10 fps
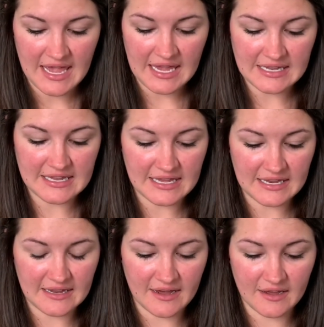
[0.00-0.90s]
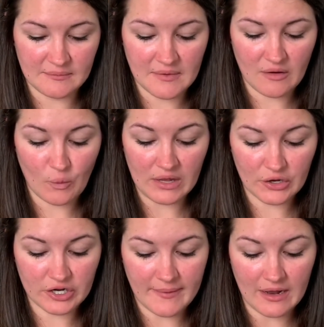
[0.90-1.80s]
And then we
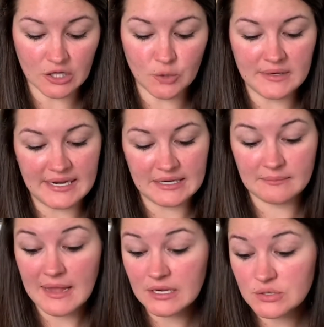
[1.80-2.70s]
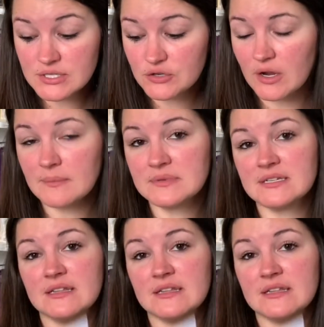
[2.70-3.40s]
learned about Illuminated Manuscript.